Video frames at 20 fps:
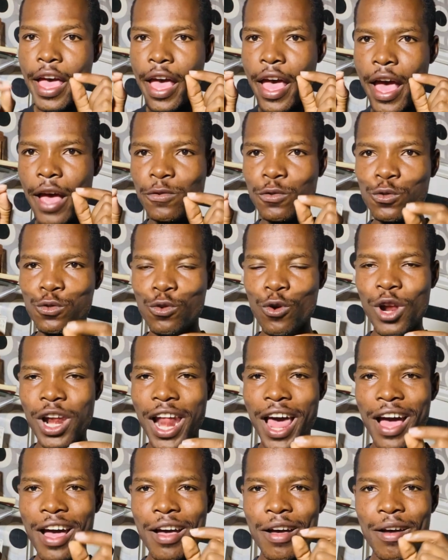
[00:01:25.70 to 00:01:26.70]
A
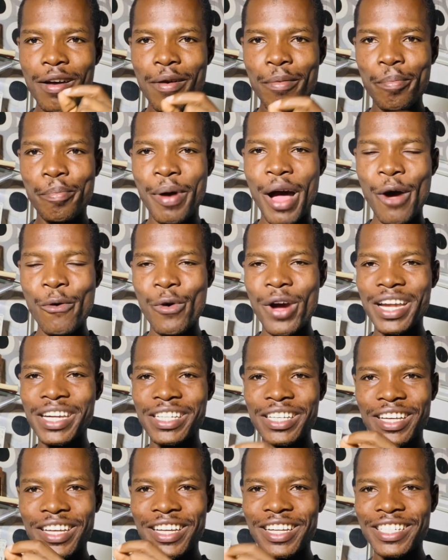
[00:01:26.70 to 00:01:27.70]
solar-powered
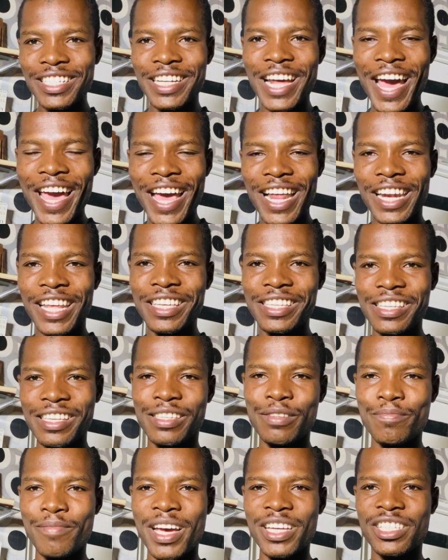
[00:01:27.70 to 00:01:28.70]

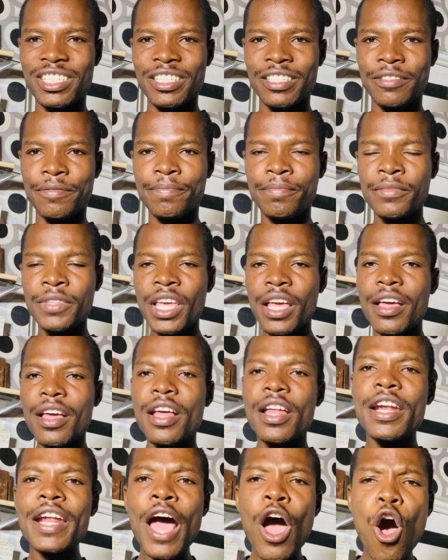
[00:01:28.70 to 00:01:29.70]
dialysis machine.
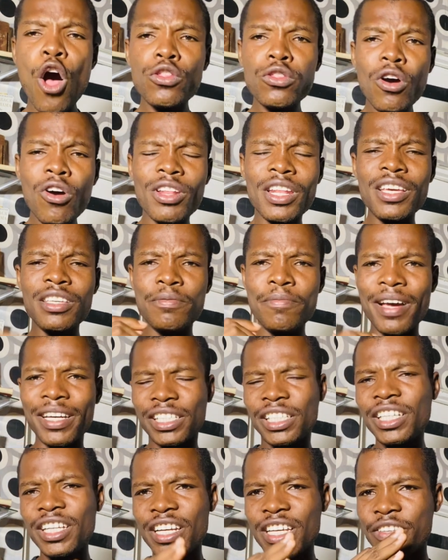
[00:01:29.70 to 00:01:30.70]
Now, although this
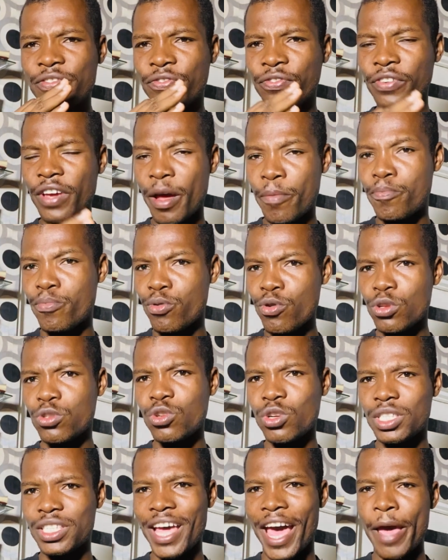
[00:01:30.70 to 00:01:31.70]
machine is a
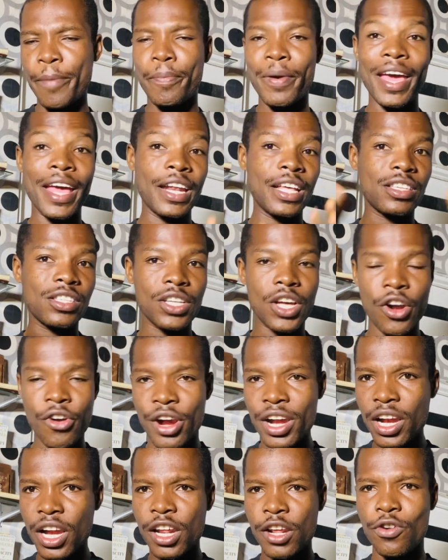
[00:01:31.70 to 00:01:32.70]
prototype and it's
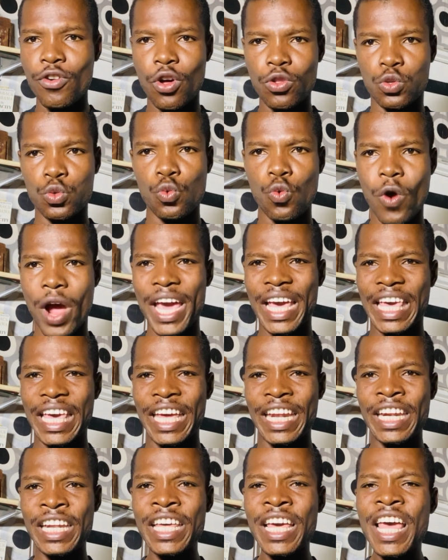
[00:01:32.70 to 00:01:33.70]
currently not
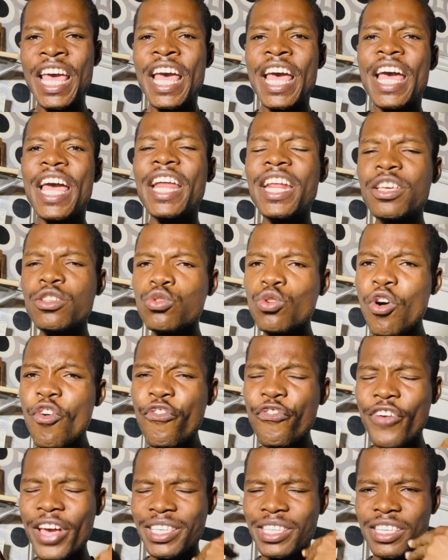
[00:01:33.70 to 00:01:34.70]
working, it is so
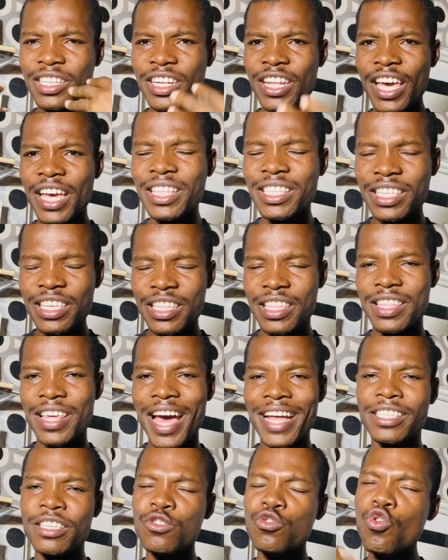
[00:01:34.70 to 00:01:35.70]
fascinating
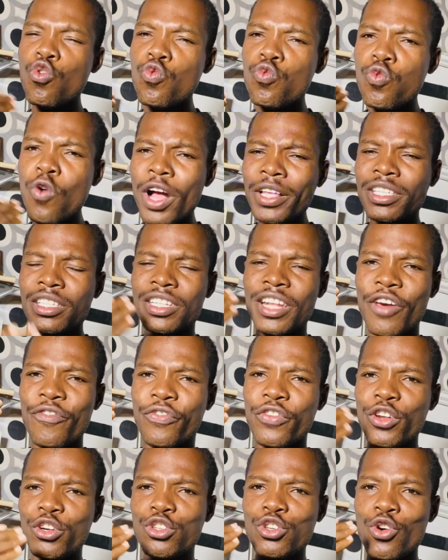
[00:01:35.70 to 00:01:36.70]
that you watch the
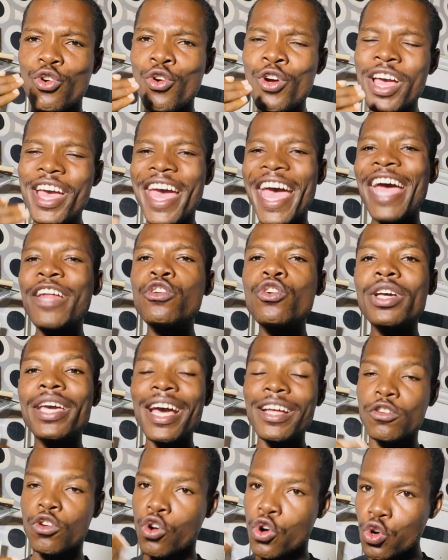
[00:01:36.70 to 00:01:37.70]
video and you
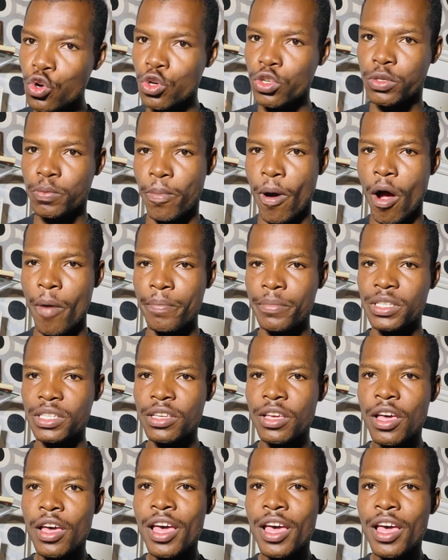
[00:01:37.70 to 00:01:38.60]
get goosebumps.